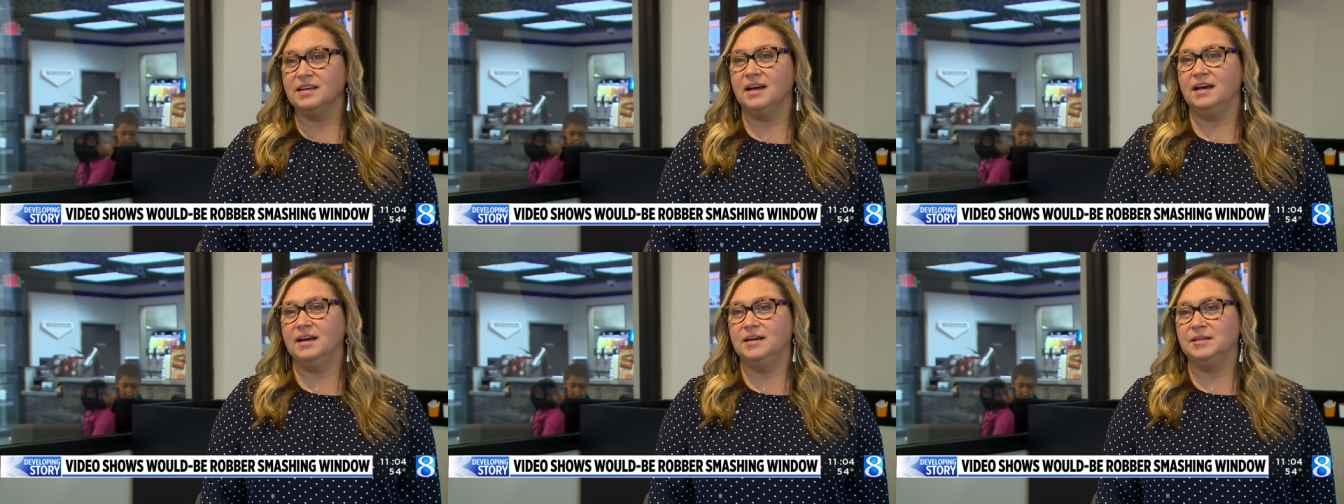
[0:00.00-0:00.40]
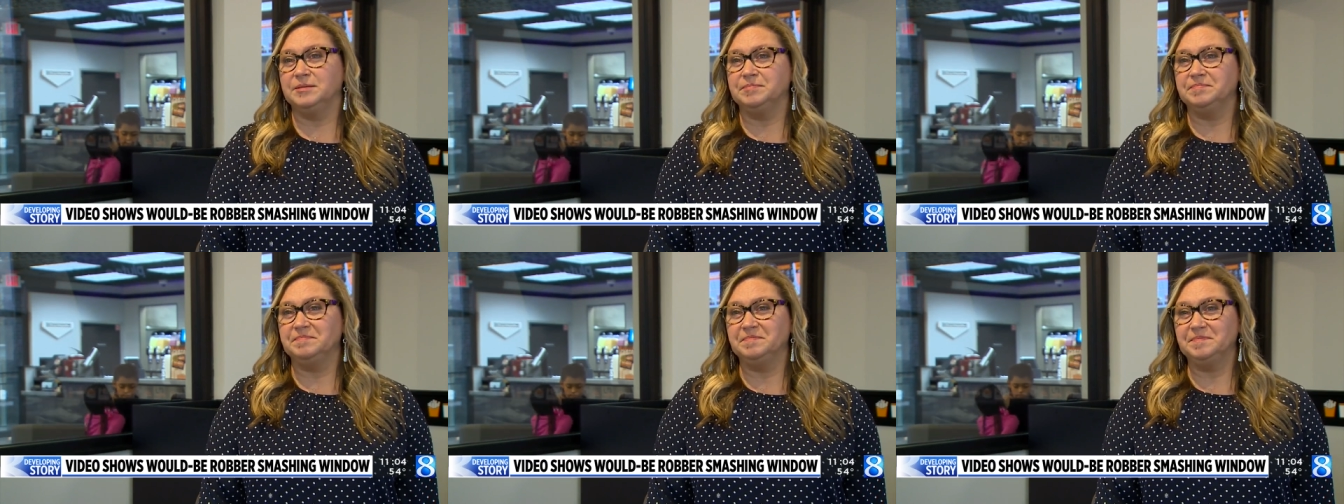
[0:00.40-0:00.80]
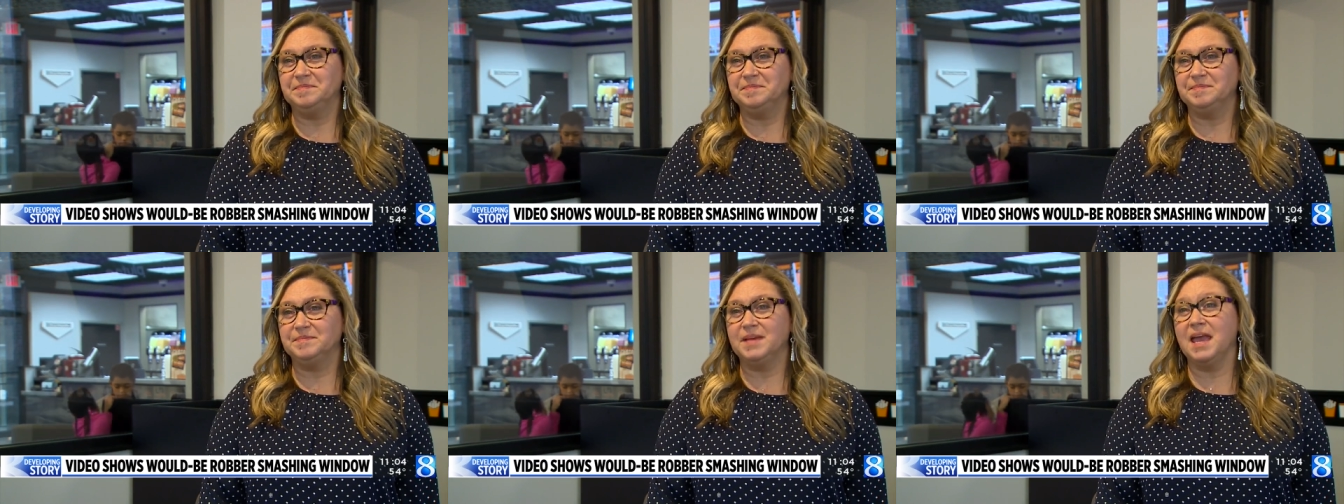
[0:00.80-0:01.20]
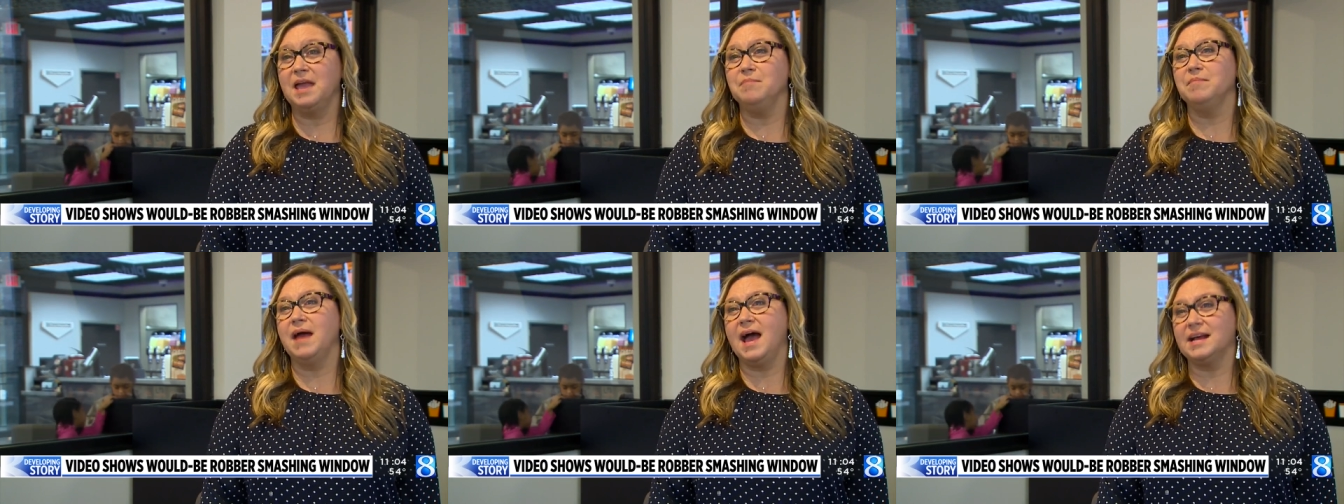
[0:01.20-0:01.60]
um,
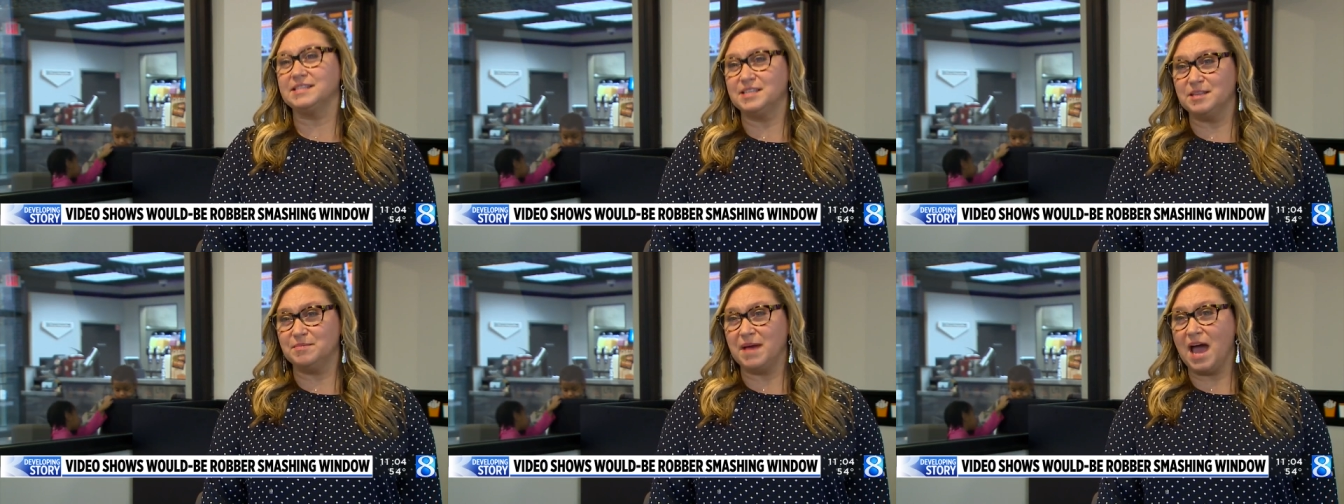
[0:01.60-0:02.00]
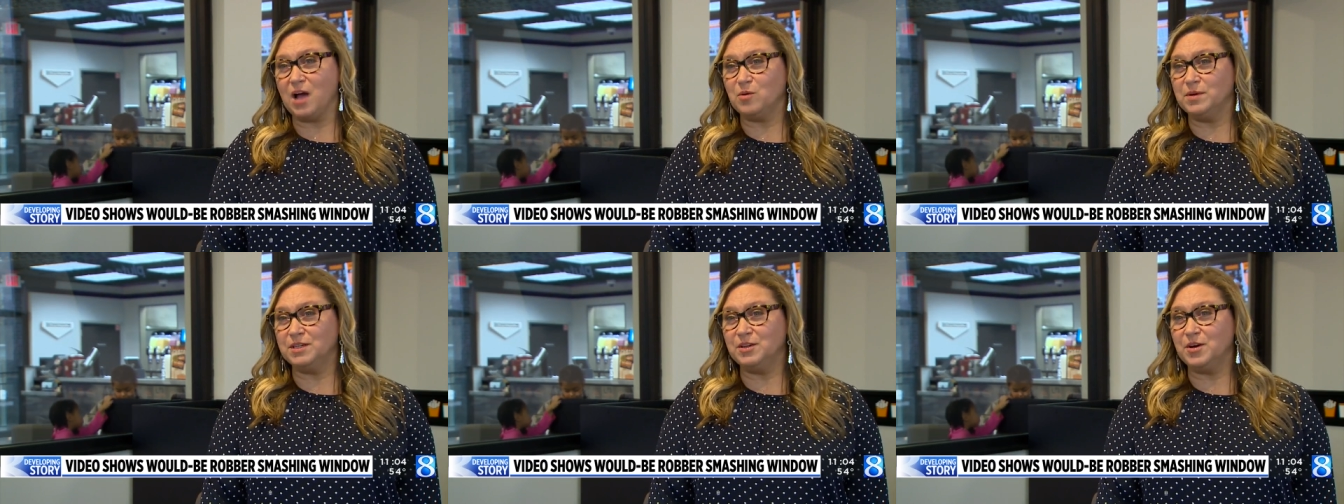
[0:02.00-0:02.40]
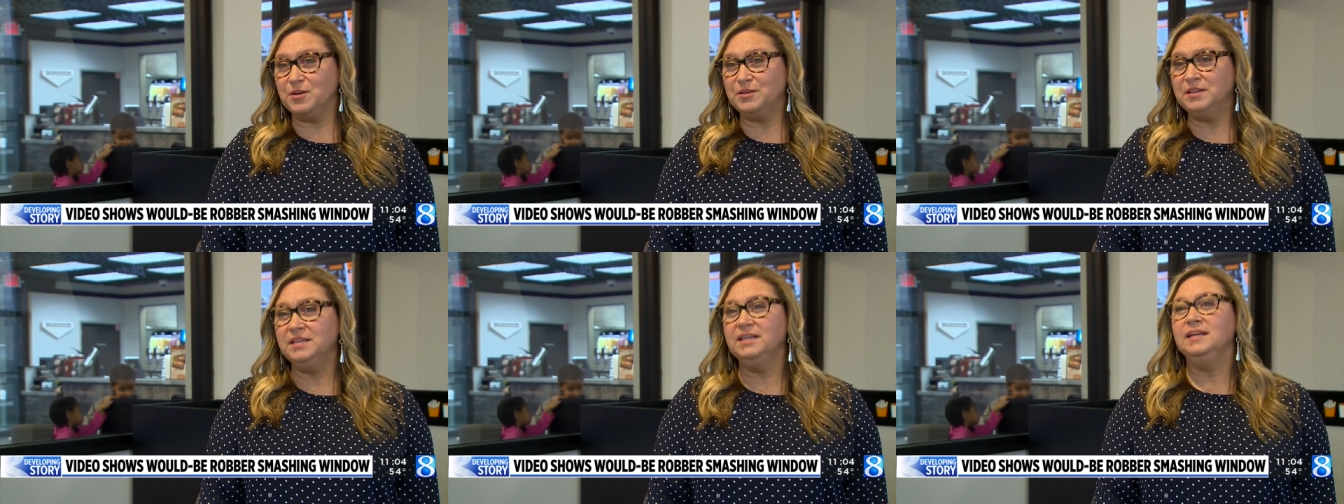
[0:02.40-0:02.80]
came back to the back window,